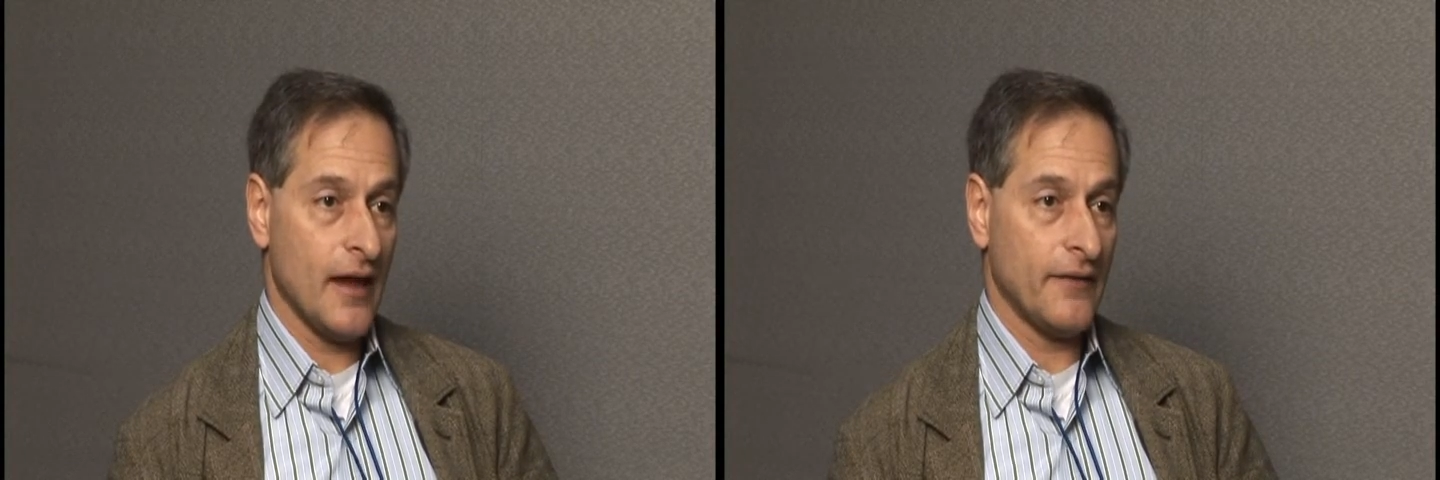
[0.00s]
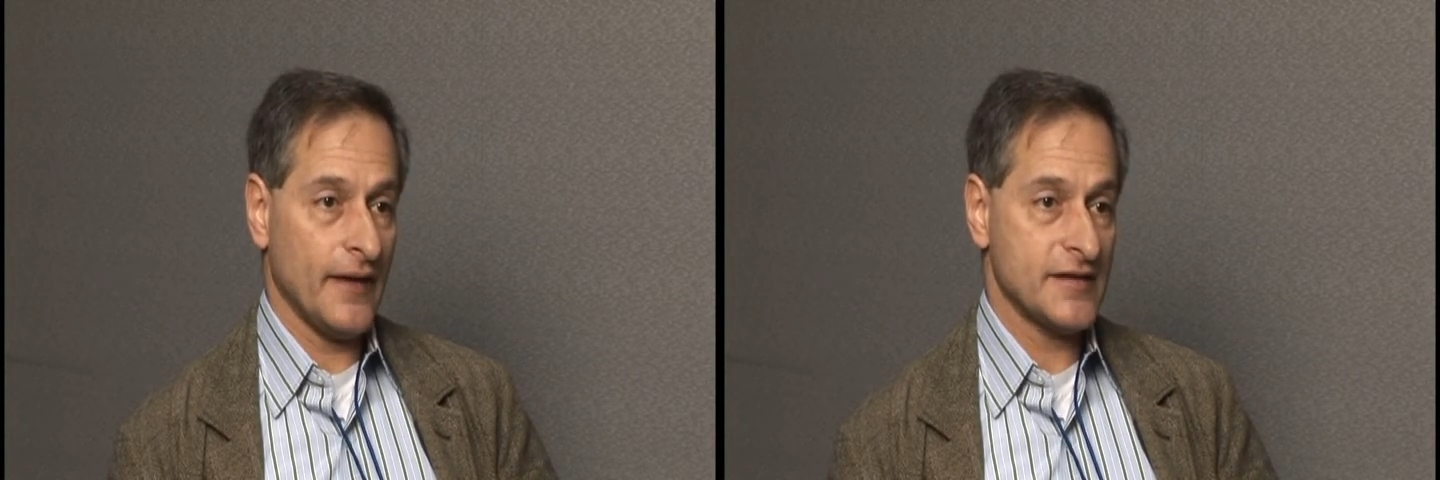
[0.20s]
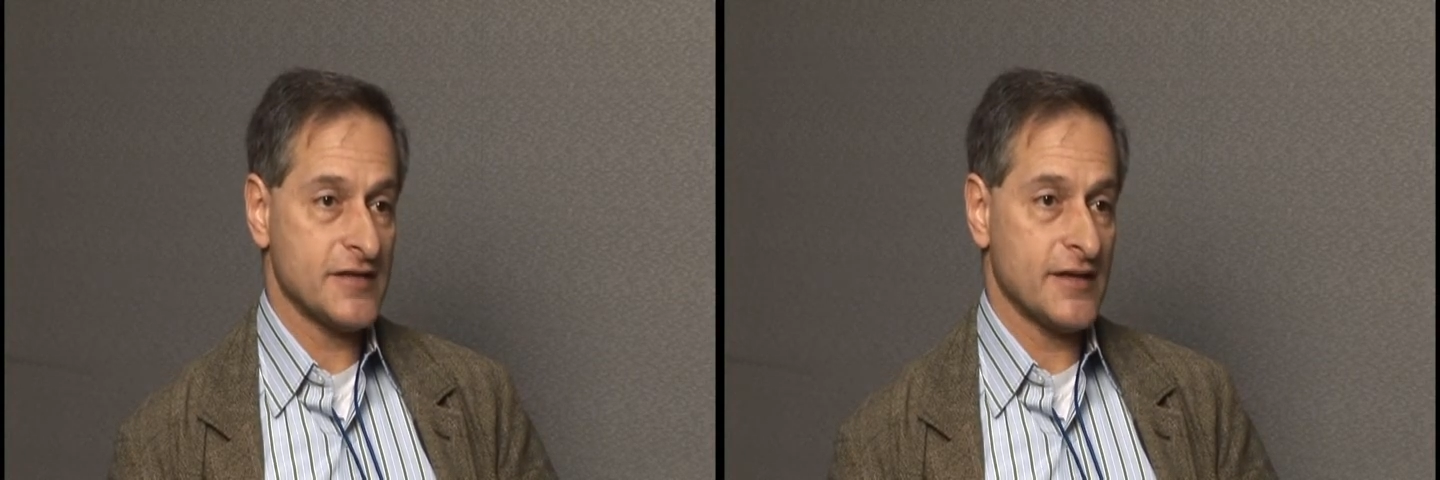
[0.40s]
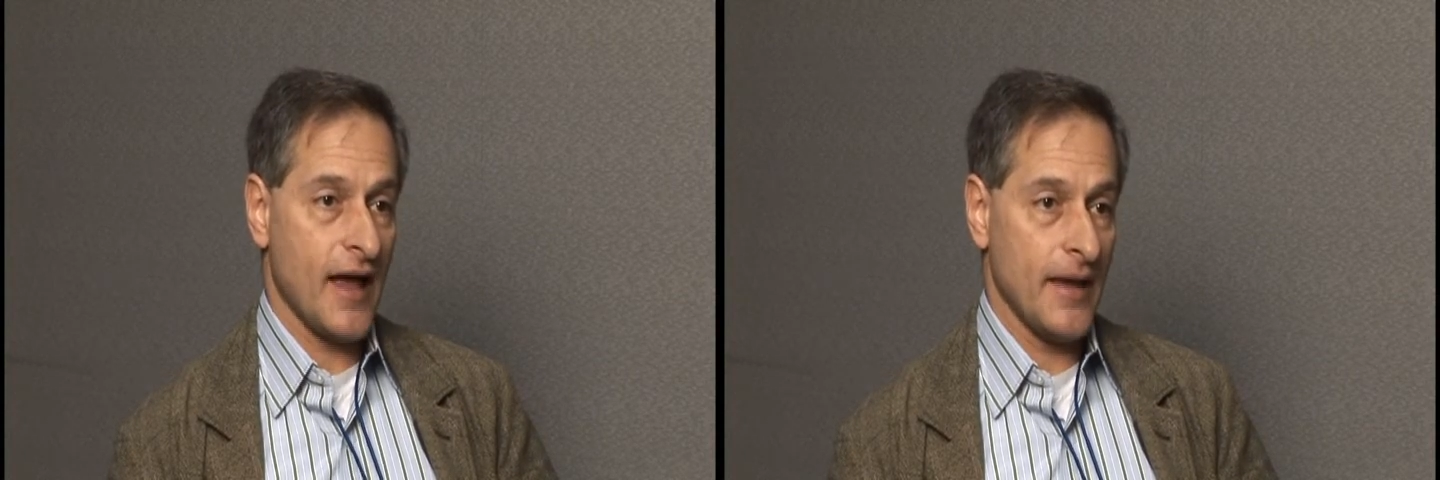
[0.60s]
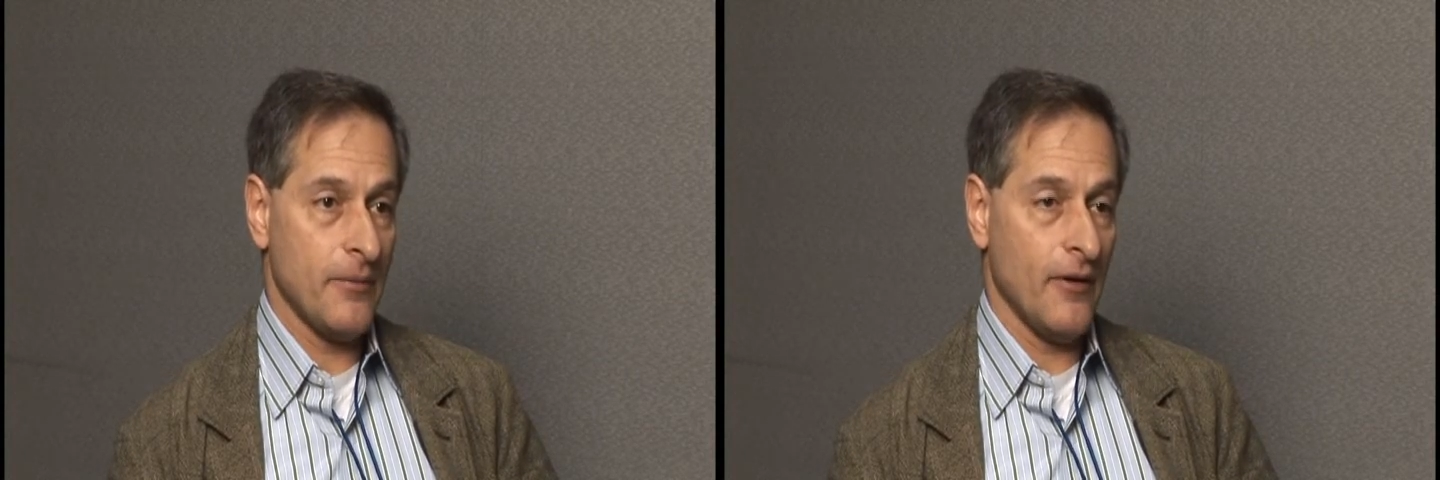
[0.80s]
I think it's a
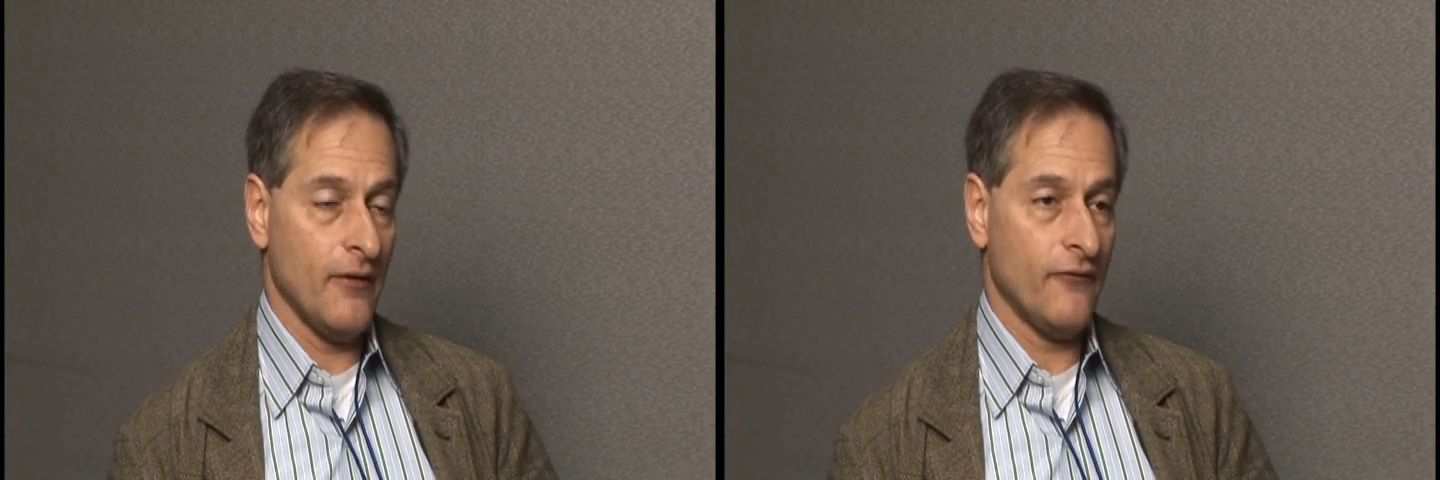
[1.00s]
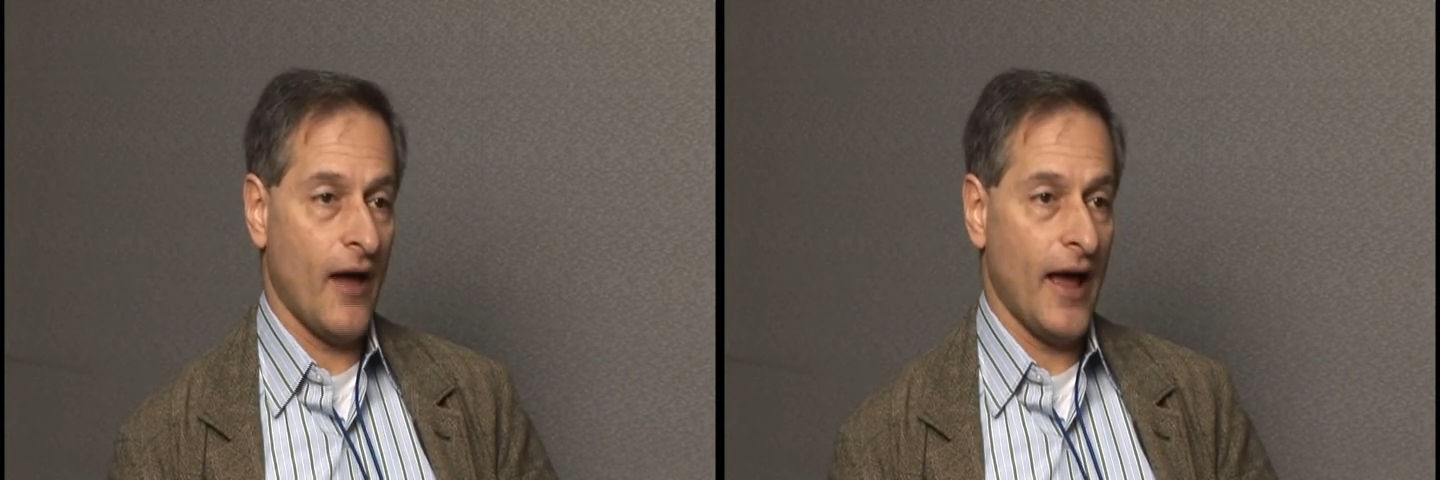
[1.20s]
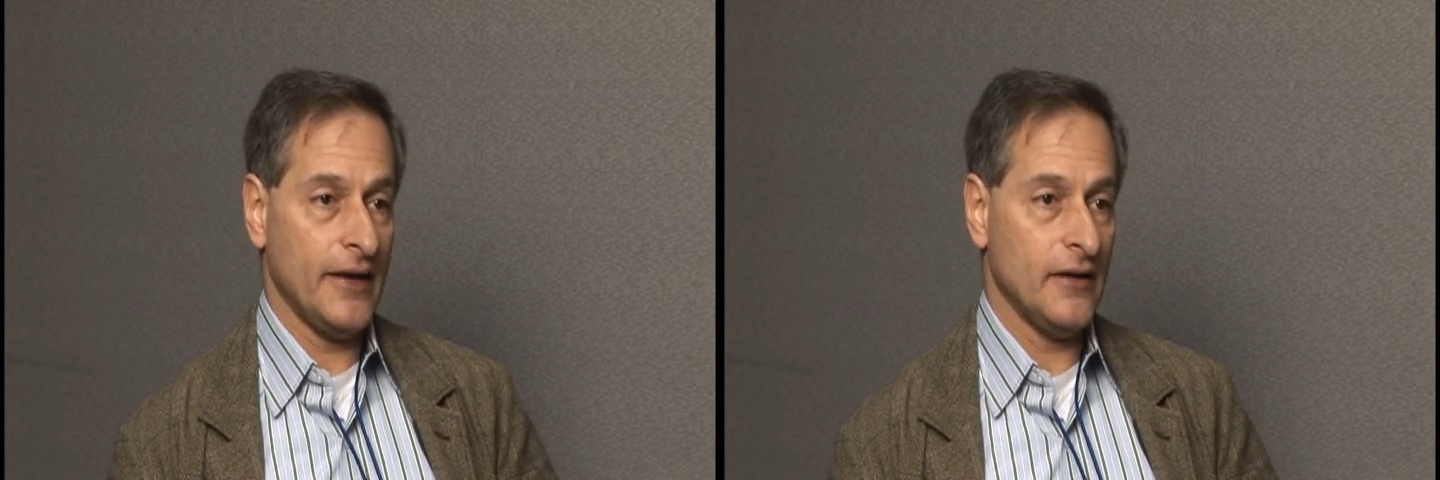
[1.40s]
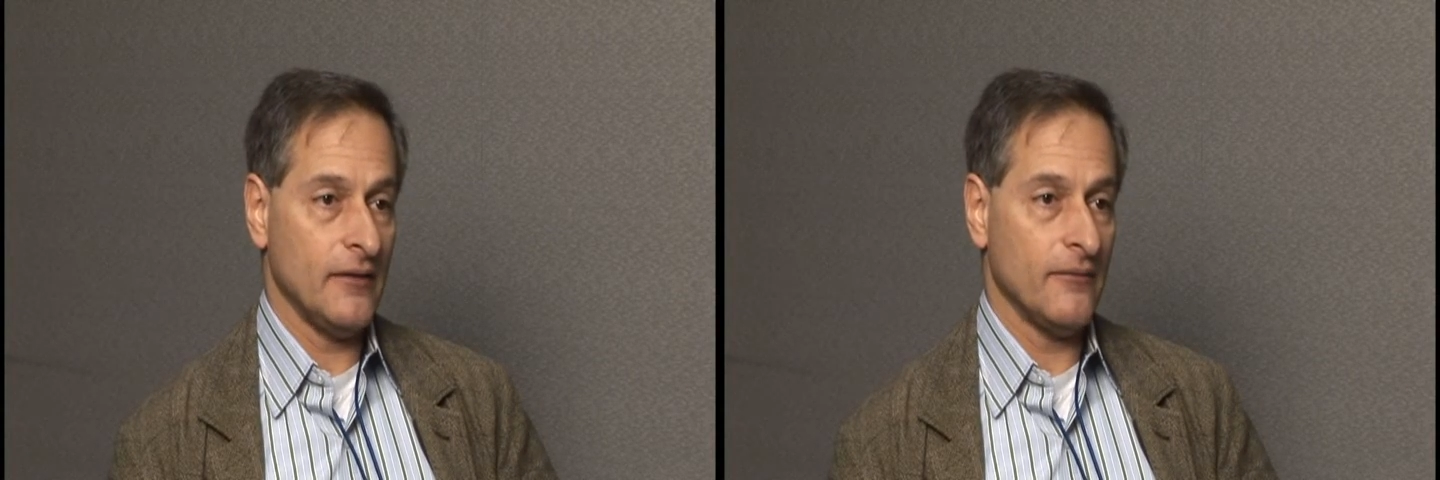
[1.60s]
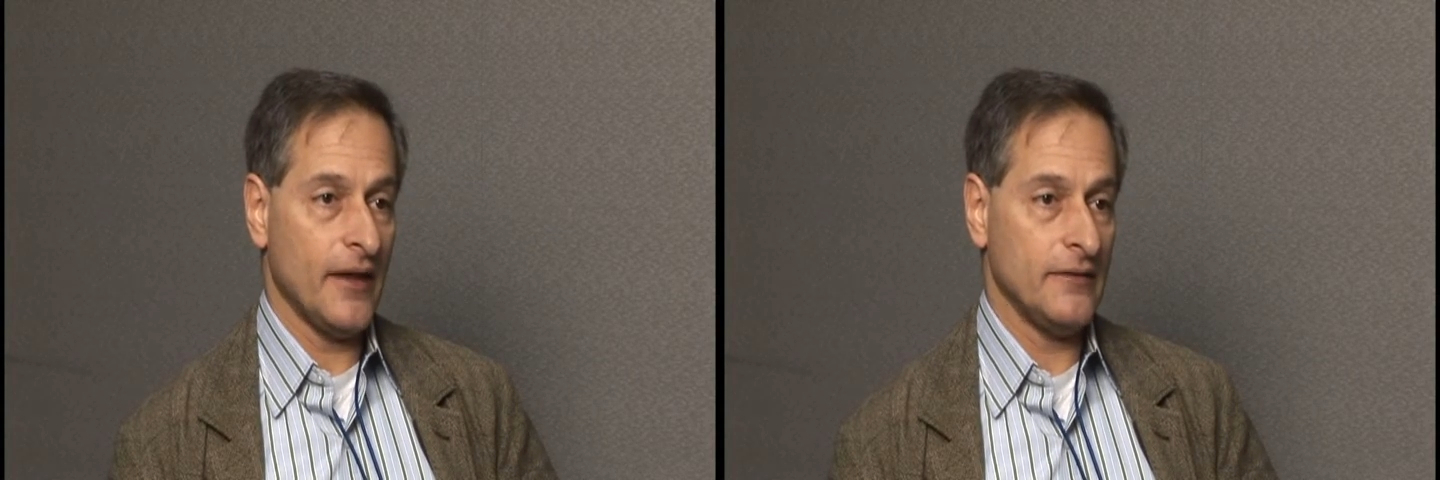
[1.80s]
type of
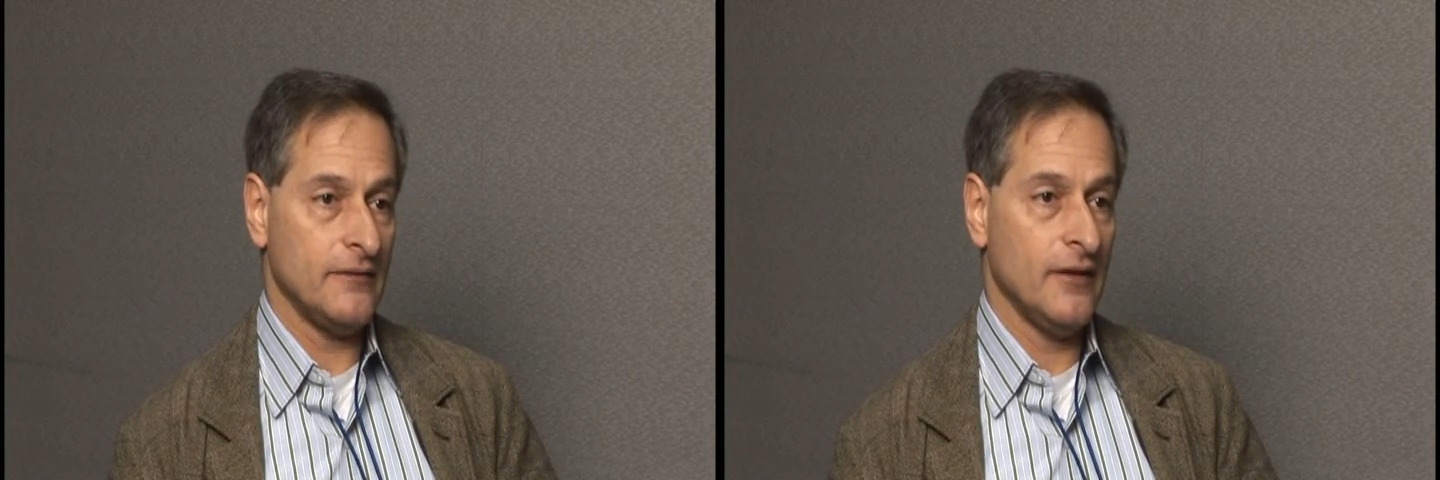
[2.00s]
item that